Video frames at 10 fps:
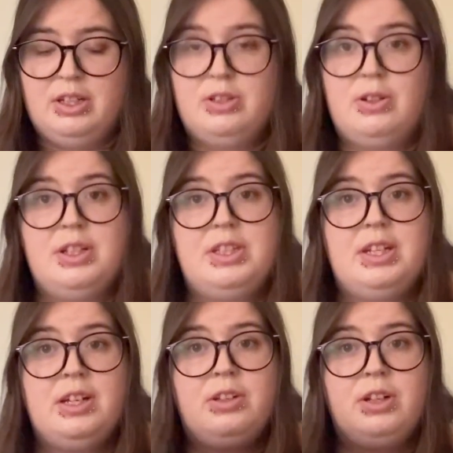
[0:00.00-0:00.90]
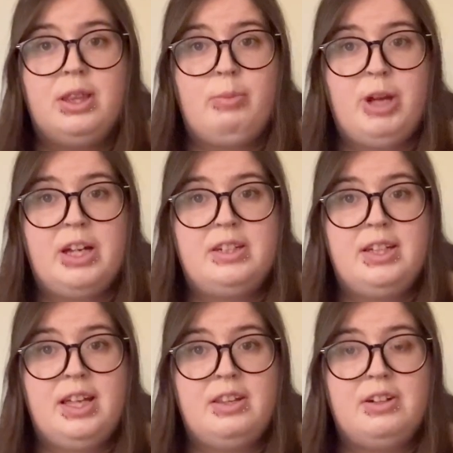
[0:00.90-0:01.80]
So let's take a look at the back
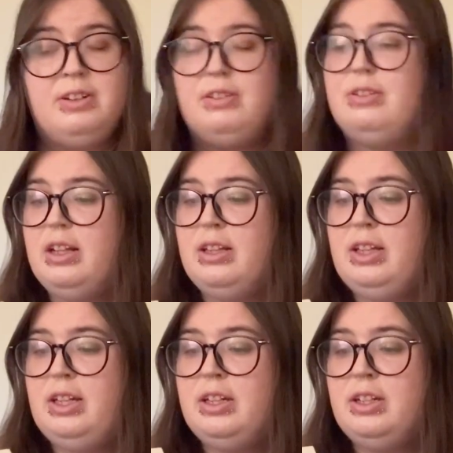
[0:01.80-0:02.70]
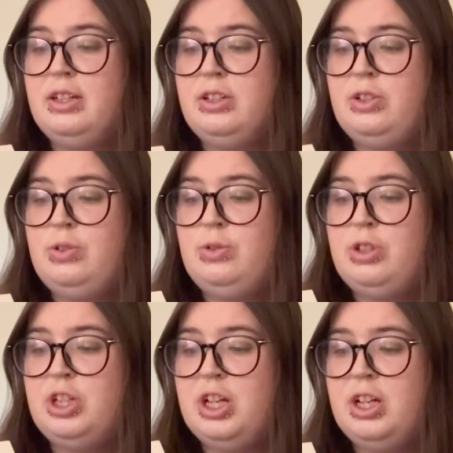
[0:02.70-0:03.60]
together. Lena
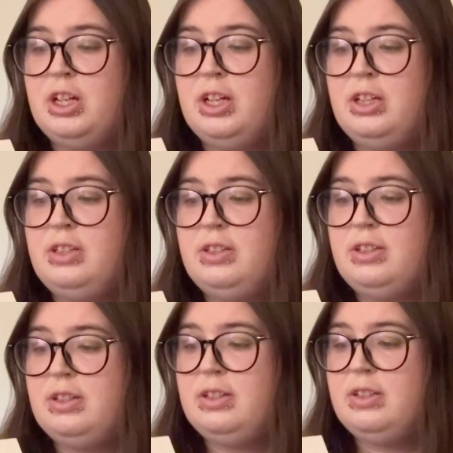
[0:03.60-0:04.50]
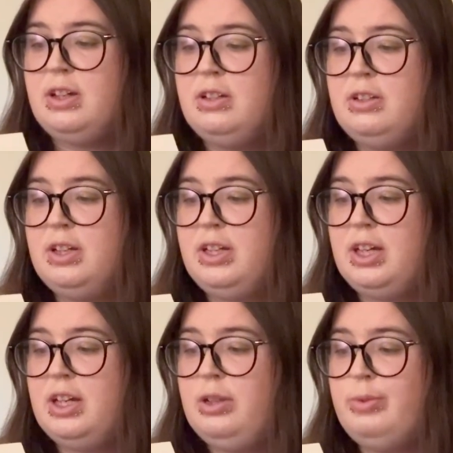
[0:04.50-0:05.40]
Duchanis is unlike
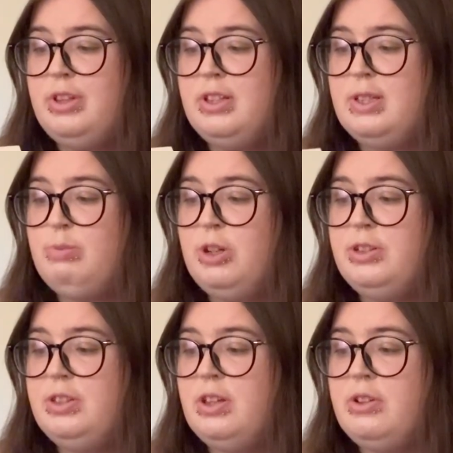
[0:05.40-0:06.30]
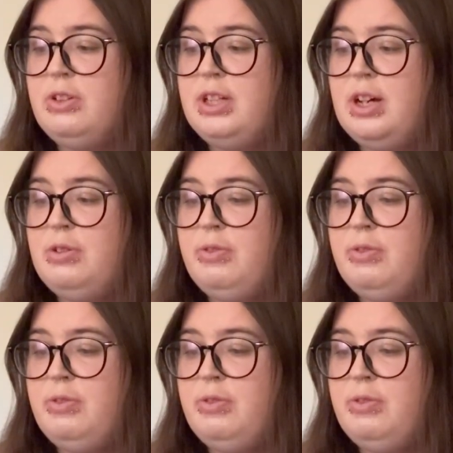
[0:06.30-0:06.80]
anyone the small southern town